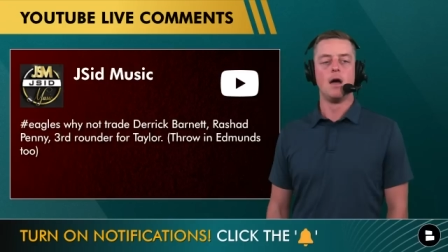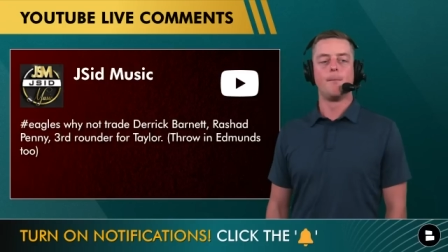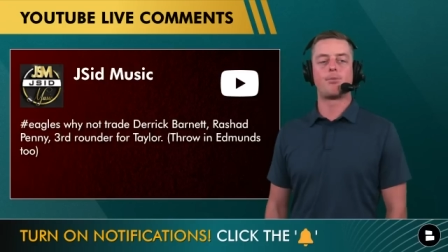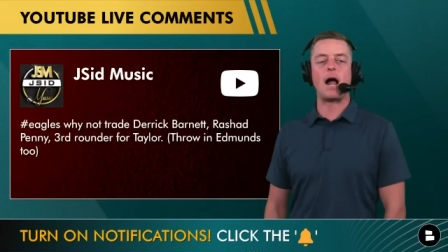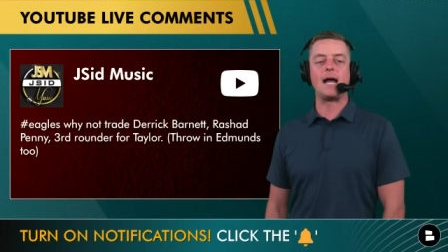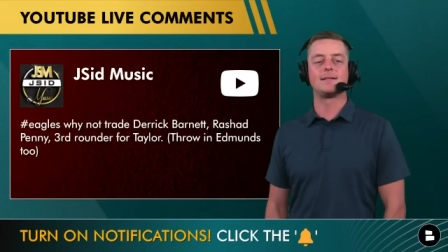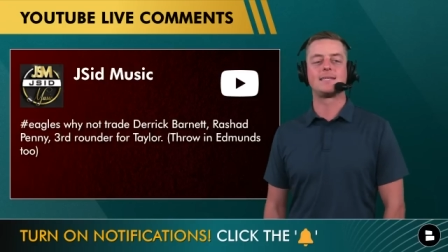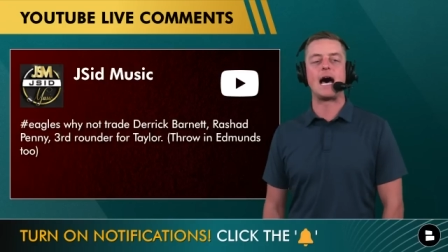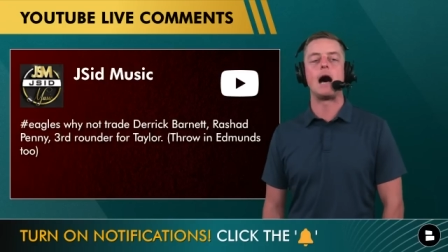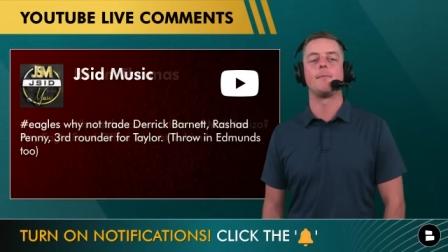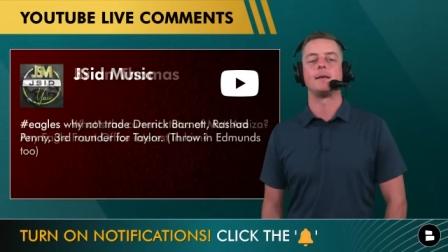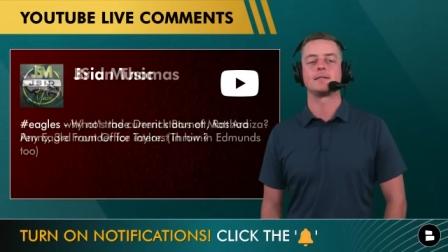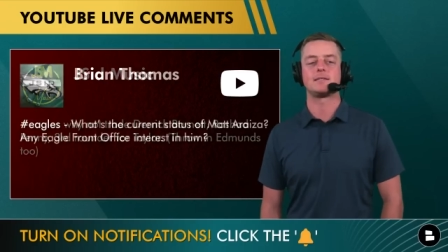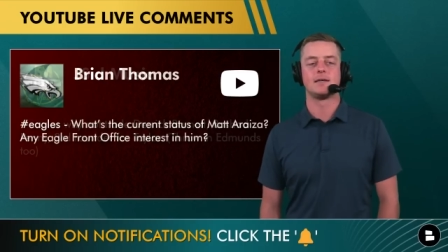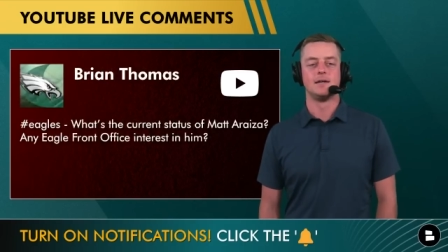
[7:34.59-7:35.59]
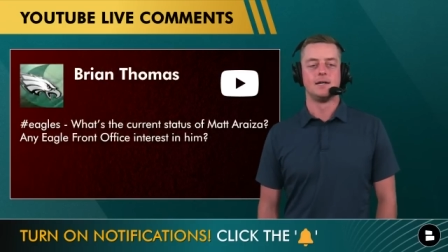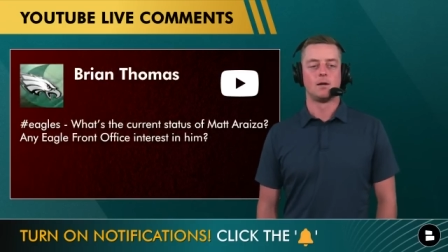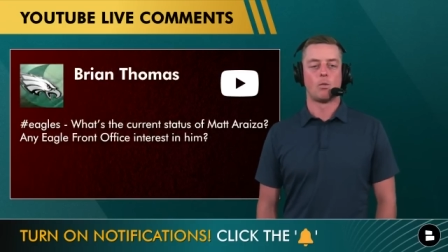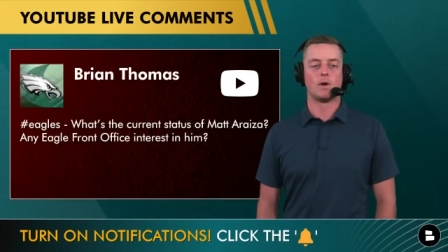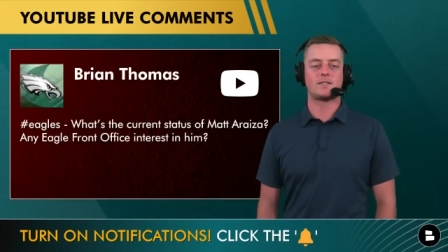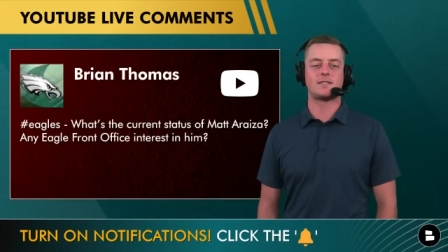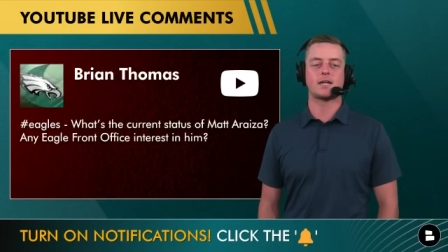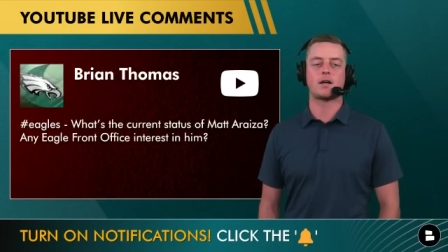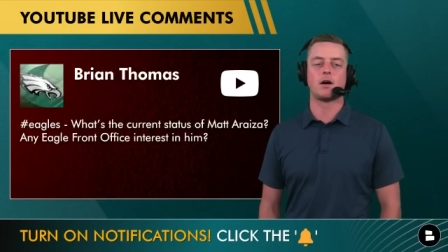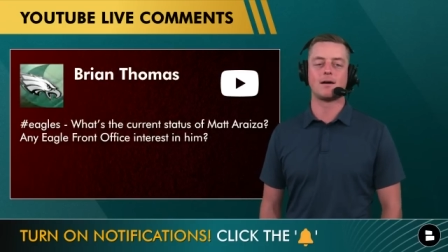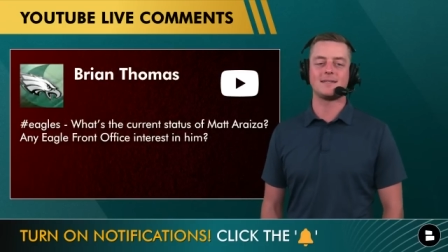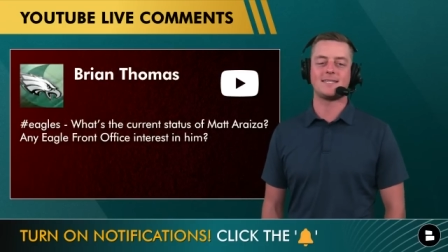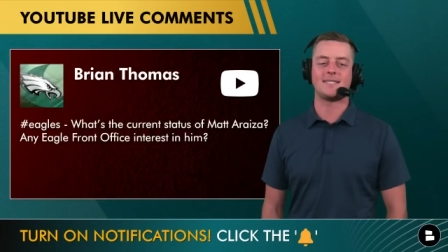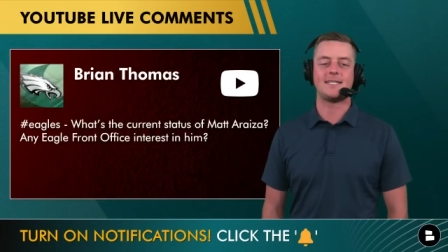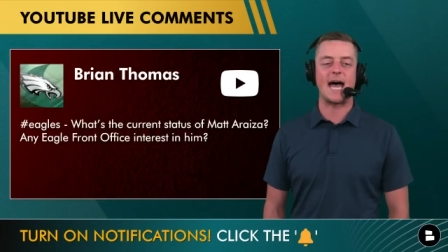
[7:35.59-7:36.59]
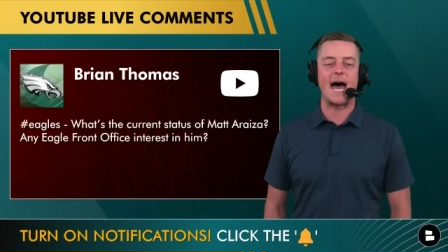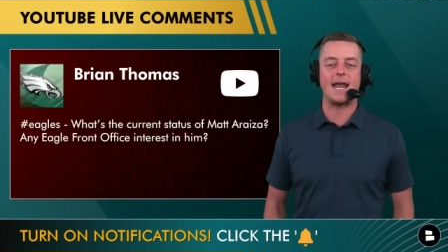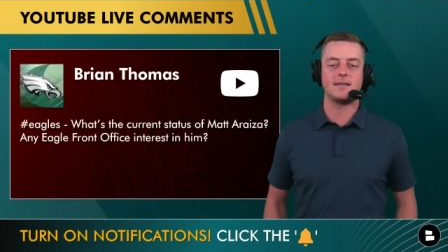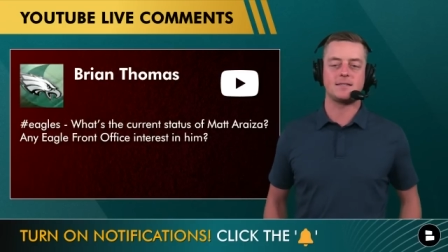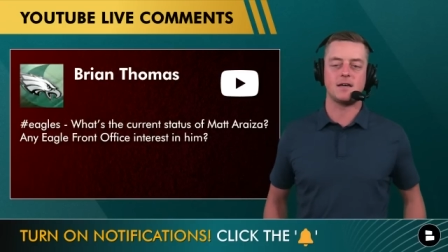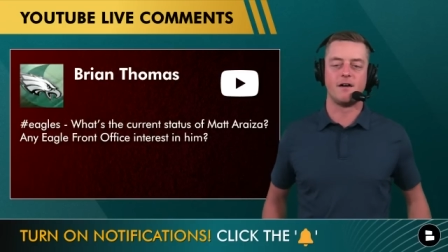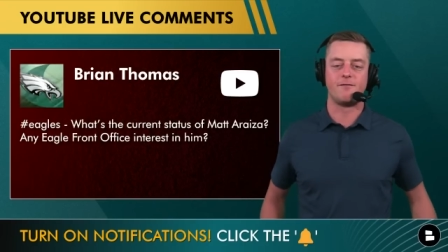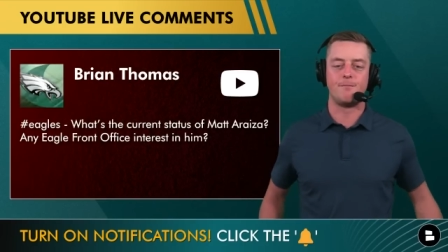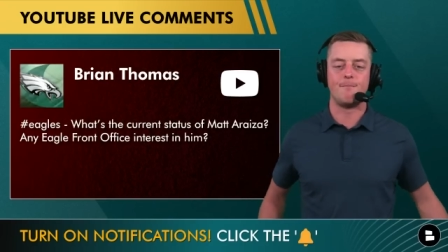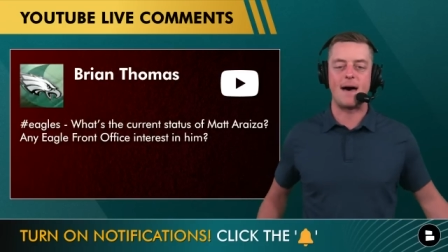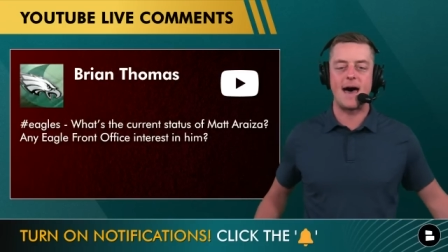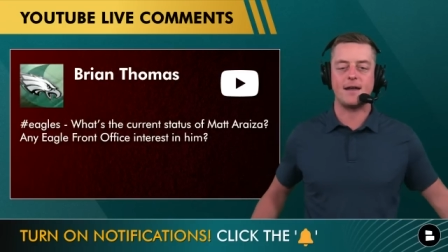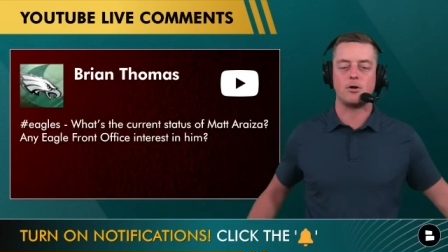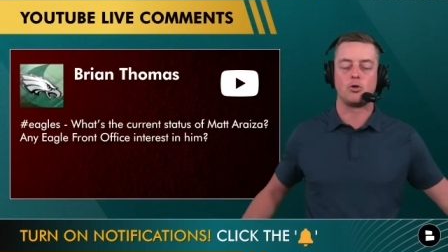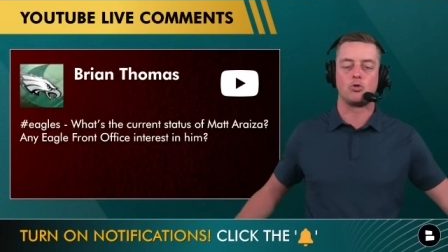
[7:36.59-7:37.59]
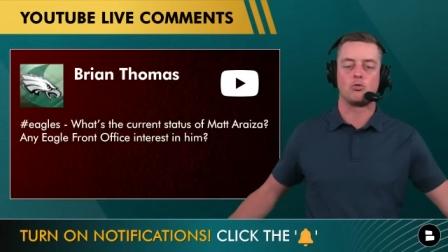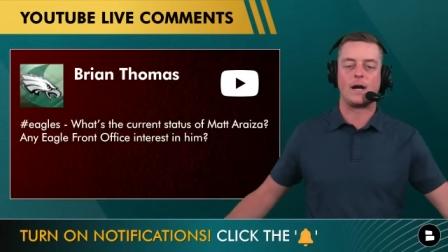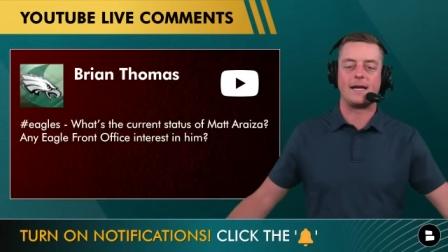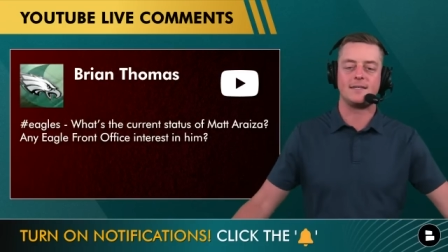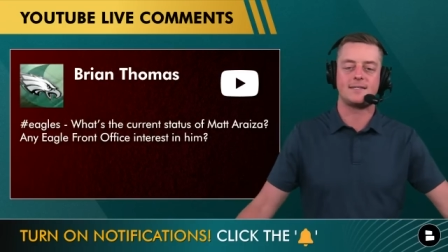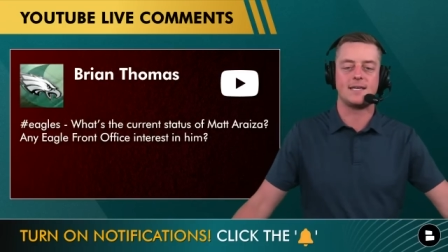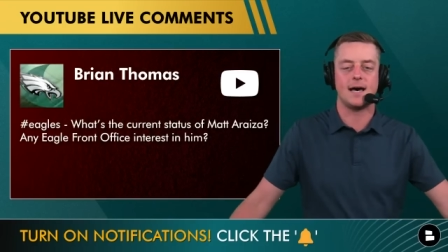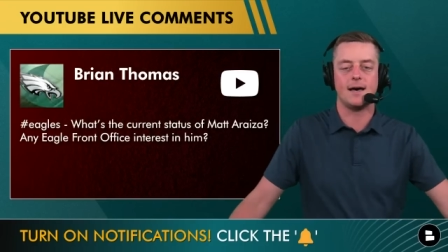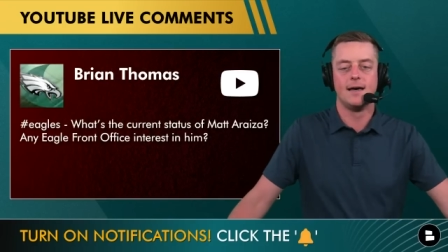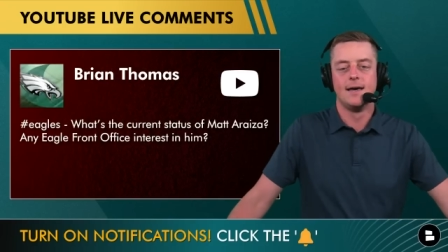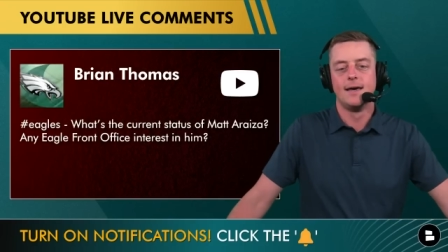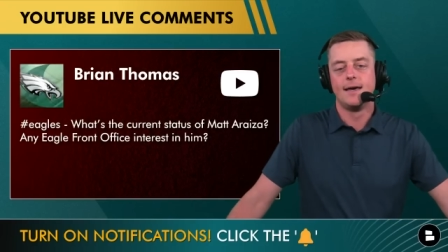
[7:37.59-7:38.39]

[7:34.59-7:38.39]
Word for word: Brian Thomas, what's the current status of Matt Araiza?